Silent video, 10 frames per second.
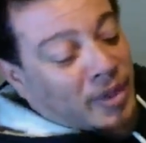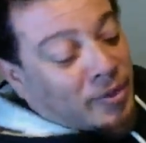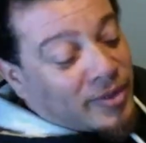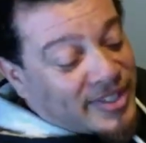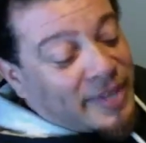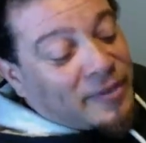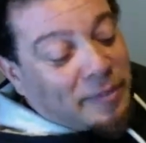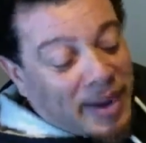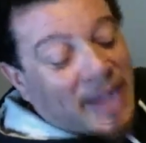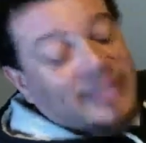receiver
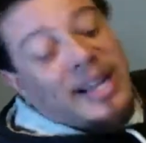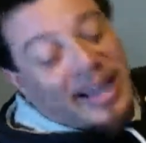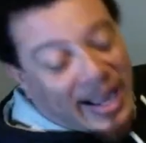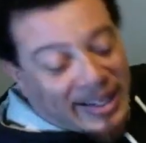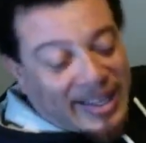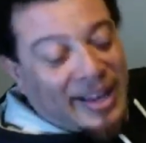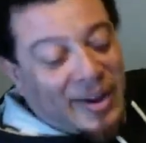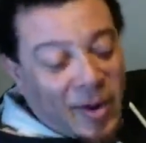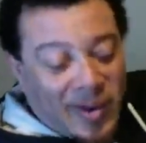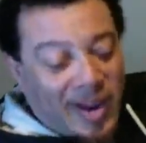box. I got that
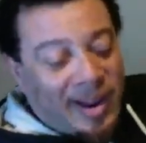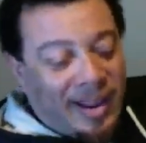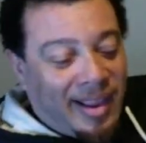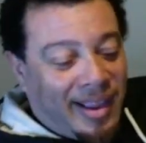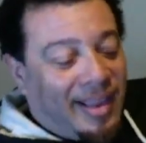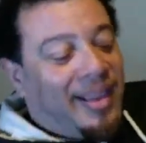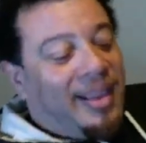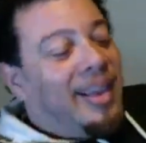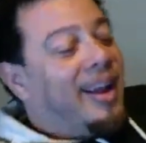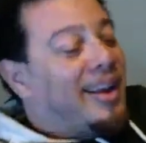already.
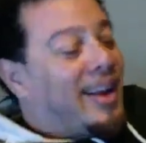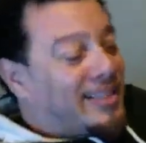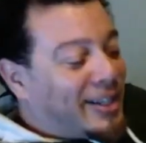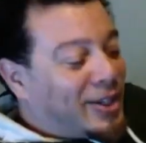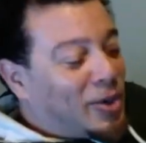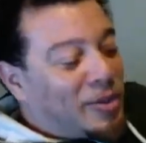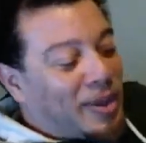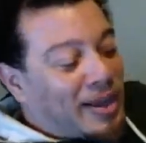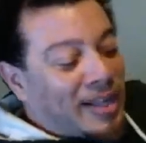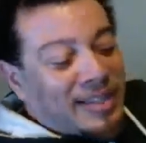I got the
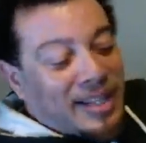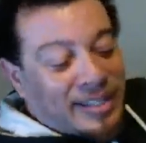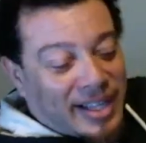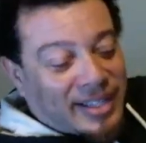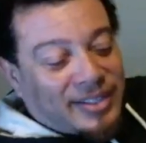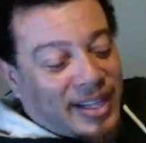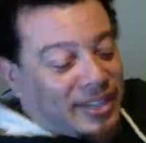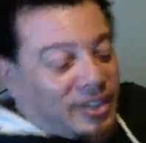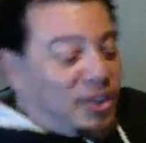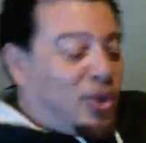aluminum. I got
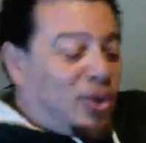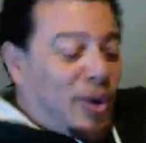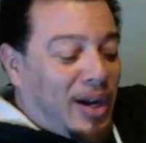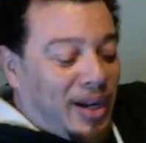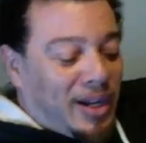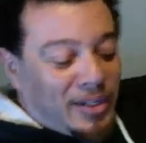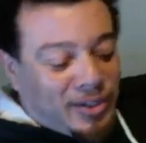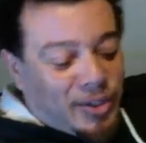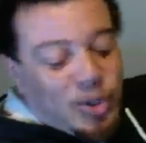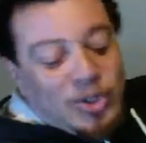that two
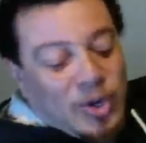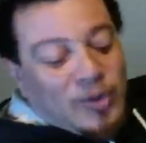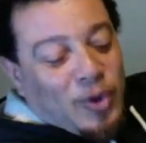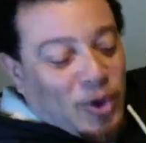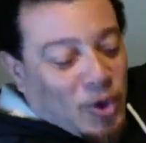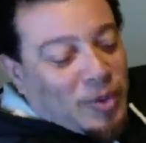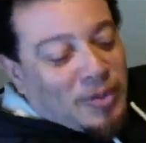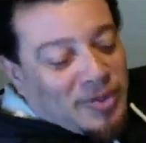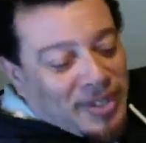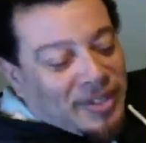servo
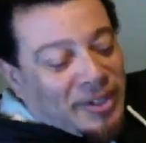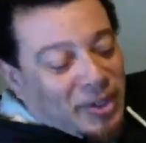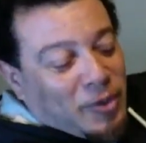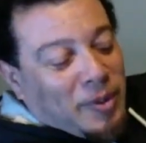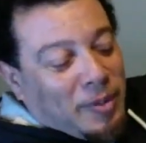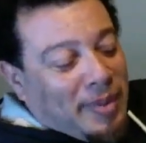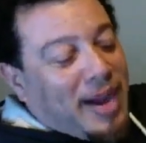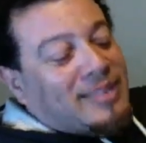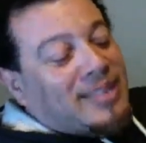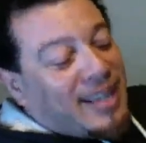aluminum
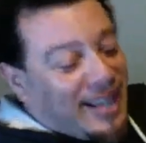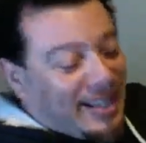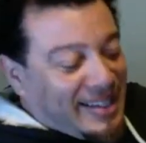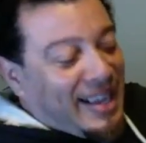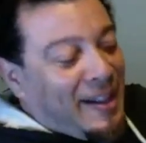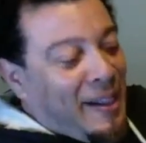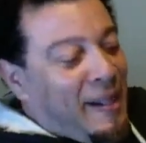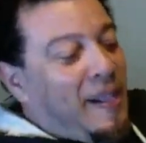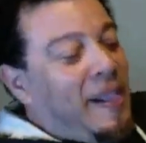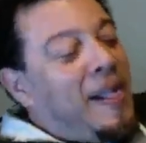box. I got that.
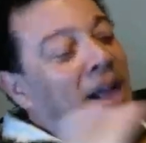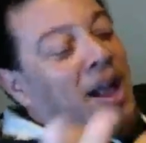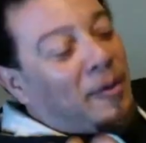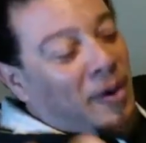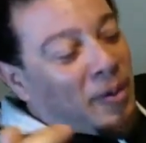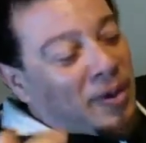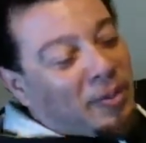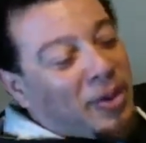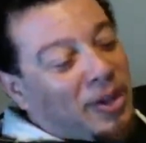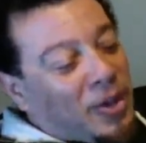I want
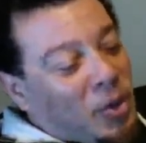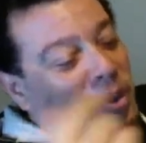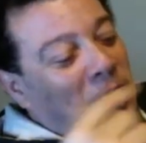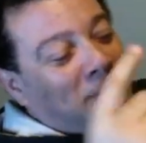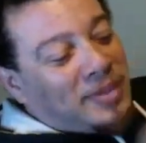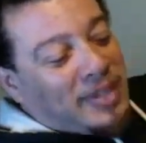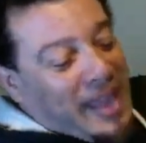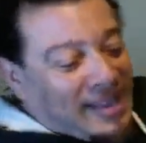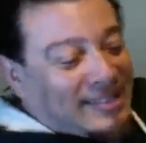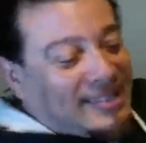to put aluminum
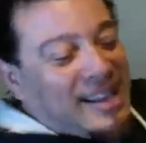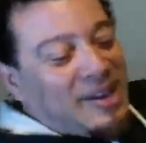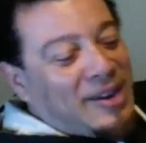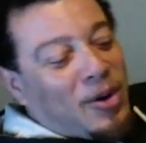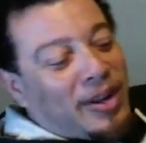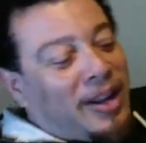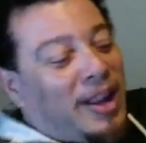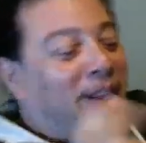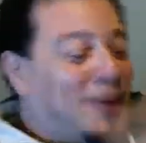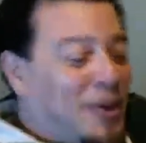gas tank on it,
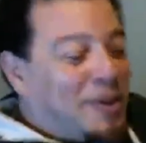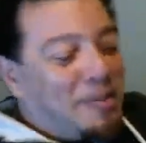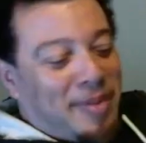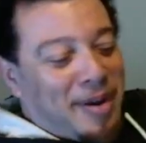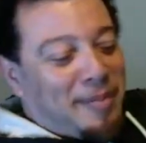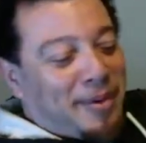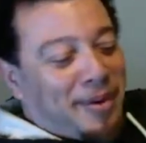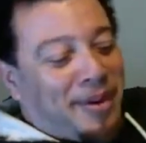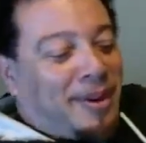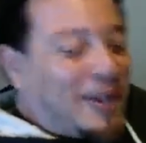aluminum
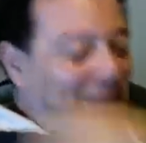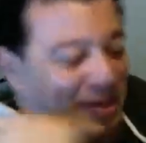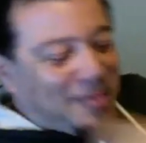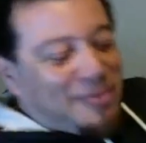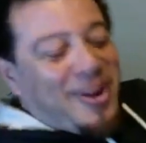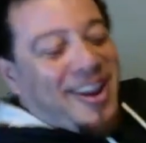bumper, aluminum.